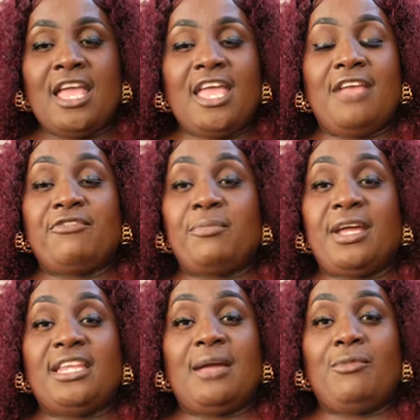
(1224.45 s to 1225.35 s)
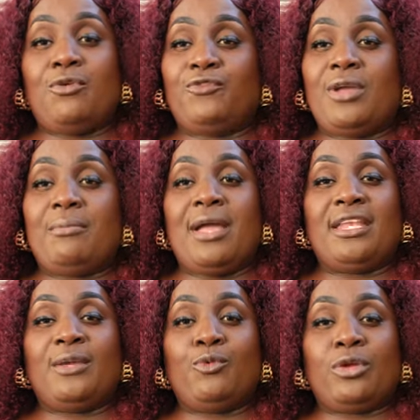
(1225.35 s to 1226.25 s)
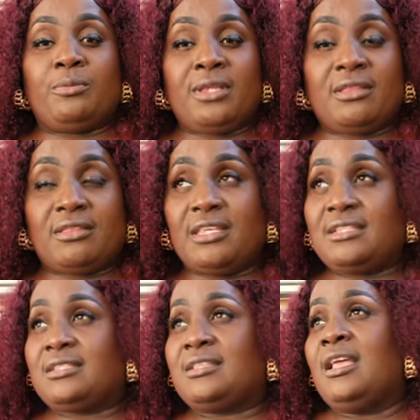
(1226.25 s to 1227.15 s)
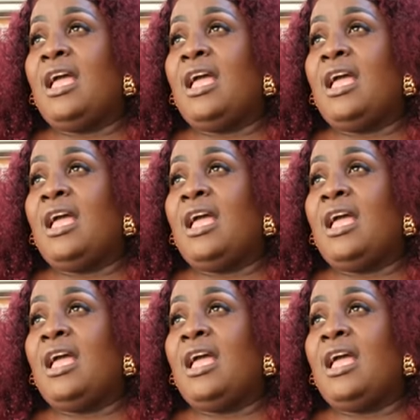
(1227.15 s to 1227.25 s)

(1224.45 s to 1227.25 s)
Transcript: Everybody at Mountain View are mind them own business.